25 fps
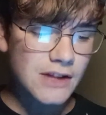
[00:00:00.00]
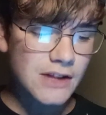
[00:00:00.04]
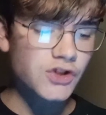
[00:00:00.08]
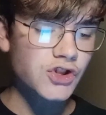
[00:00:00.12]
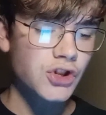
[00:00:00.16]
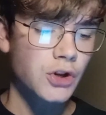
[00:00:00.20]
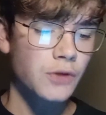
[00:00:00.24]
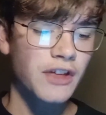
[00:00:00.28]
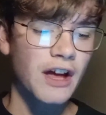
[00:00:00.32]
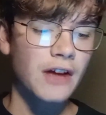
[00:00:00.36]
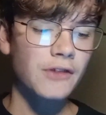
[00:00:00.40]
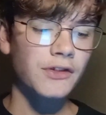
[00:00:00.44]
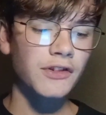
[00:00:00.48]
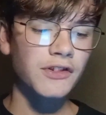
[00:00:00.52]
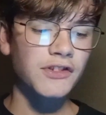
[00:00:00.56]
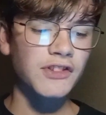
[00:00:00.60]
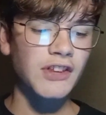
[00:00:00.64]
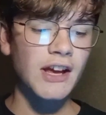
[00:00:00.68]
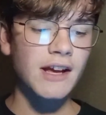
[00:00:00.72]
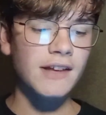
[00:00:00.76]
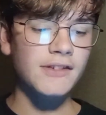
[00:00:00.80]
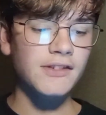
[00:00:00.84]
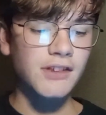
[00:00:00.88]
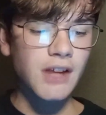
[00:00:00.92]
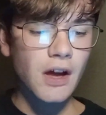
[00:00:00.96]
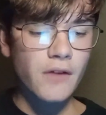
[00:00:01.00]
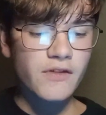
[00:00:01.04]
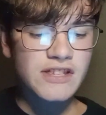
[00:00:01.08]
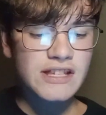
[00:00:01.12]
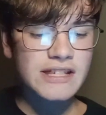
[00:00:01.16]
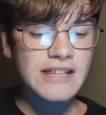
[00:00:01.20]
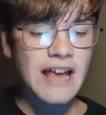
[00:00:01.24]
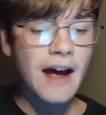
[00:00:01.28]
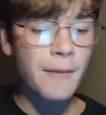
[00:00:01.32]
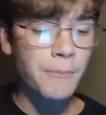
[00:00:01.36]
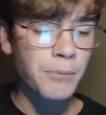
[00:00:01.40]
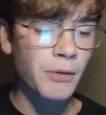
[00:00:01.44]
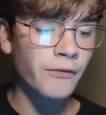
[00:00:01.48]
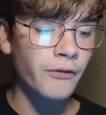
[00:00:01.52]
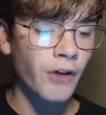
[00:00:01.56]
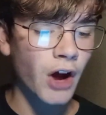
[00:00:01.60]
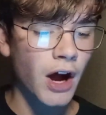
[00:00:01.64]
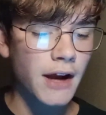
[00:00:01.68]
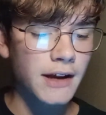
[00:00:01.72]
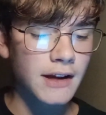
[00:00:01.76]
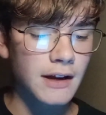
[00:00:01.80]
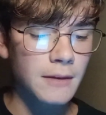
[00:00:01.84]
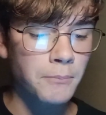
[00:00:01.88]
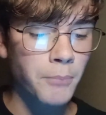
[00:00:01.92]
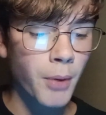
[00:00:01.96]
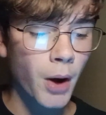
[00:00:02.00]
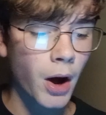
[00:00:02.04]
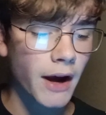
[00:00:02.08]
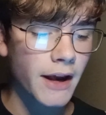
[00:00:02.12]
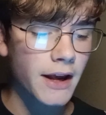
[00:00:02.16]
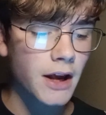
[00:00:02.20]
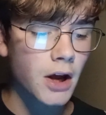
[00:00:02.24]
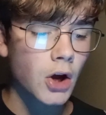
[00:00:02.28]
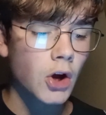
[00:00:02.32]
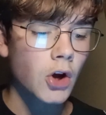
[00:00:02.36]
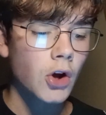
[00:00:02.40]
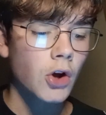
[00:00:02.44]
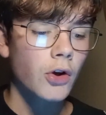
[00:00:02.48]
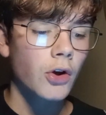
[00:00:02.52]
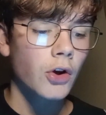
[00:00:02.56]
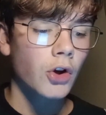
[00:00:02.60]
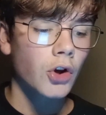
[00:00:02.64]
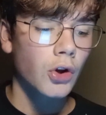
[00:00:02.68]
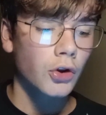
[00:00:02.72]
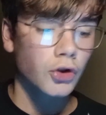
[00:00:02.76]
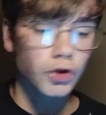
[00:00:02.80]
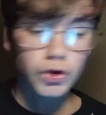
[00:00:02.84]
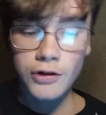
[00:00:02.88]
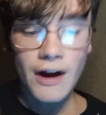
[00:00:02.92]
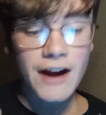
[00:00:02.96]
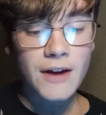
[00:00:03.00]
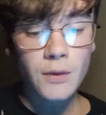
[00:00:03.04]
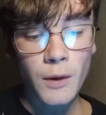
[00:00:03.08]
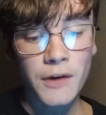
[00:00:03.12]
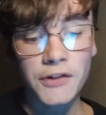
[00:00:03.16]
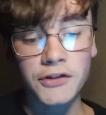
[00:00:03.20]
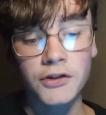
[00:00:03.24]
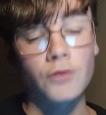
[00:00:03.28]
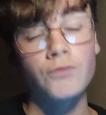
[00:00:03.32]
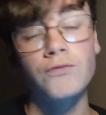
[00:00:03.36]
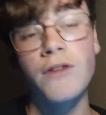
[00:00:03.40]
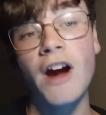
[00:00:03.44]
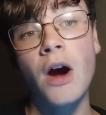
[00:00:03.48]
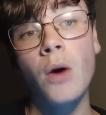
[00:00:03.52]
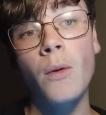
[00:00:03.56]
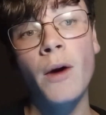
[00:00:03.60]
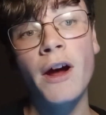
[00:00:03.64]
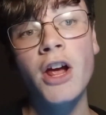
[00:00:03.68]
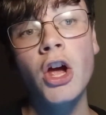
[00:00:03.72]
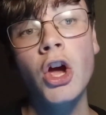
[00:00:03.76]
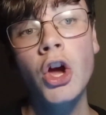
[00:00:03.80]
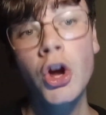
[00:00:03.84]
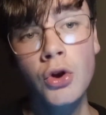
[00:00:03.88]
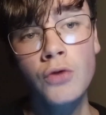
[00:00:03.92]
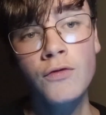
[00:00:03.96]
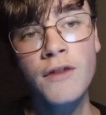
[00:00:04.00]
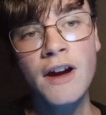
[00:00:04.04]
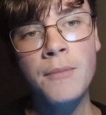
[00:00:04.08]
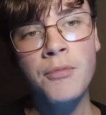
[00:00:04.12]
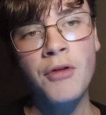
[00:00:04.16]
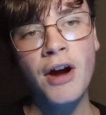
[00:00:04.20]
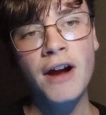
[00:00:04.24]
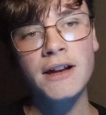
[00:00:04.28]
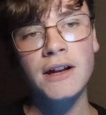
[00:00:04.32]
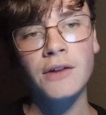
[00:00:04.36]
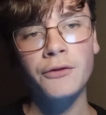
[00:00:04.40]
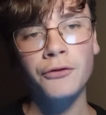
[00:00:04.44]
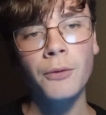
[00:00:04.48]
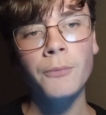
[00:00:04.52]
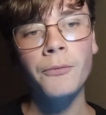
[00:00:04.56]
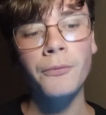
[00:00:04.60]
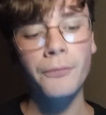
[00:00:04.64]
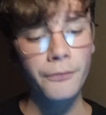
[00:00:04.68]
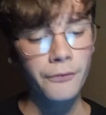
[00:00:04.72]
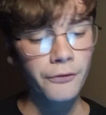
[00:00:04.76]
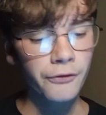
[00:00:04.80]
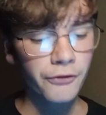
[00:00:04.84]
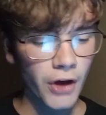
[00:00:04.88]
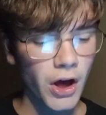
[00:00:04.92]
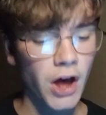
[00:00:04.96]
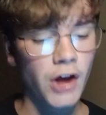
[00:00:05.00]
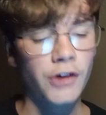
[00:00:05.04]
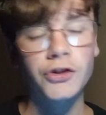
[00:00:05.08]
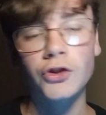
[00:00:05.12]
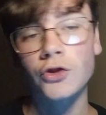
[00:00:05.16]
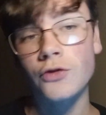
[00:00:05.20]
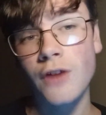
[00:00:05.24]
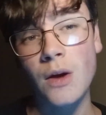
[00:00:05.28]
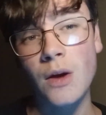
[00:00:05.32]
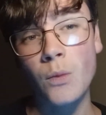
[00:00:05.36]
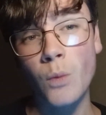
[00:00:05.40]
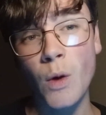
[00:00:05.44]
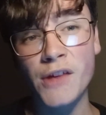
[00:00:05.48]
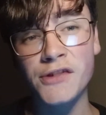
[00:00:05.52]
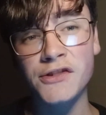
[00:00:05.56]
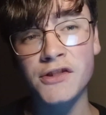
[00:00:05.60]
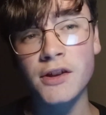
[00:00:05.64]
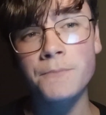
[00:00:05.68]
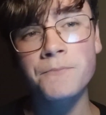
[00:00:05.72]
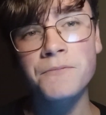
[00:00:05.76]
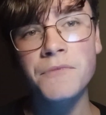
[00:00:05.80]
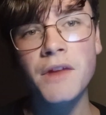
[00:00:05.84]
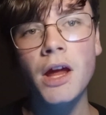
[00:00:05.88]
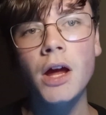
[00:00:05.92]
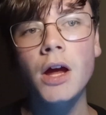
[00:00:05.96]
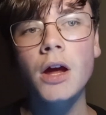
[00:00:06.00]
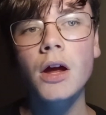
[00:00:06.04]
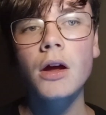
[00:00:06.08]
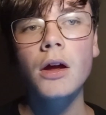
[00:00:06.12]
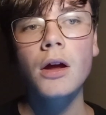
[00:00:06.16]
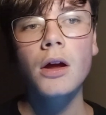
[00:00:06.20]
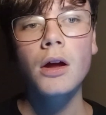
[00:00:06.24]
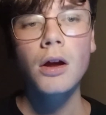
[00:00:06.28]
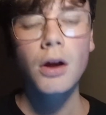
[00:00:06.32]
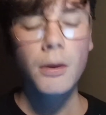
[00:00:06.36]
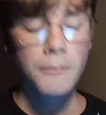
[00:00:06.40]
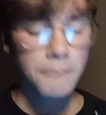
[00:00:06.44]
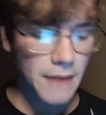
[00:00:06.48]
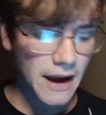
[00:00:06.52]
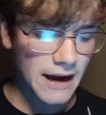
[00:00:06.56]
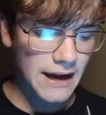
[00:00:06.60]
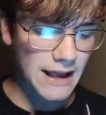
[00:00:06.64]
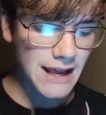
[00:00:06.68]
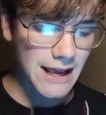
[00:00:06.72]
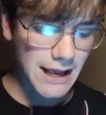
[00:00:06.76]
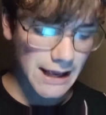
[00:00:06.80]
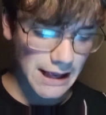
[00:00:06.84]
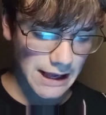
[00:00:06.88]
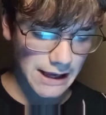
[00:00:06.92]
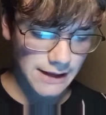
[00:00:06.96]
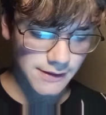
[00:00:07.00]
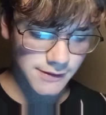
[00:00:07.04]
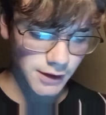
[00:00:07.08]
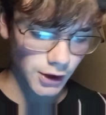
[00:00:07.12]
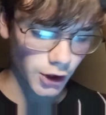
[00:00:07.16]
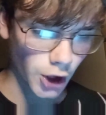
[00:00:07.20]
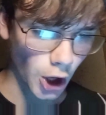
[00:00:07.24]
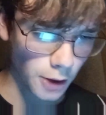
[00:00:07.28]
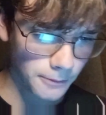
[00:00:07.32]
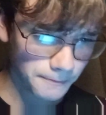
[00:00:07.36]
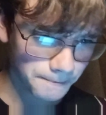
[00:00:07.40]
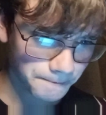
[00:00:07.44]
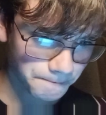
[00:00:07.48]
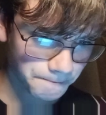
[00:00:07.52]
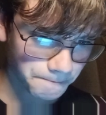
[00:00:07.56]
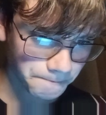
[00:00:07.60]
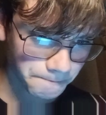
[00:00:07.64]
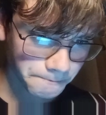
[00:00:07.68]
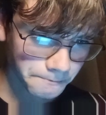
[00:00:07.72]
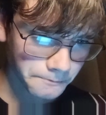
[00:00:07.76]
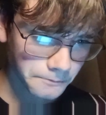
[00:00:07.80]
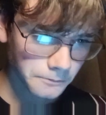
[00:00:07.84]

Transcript: Since 2006, services have been provided by Great Western Railway, who rebranded from First Great Western many years ago.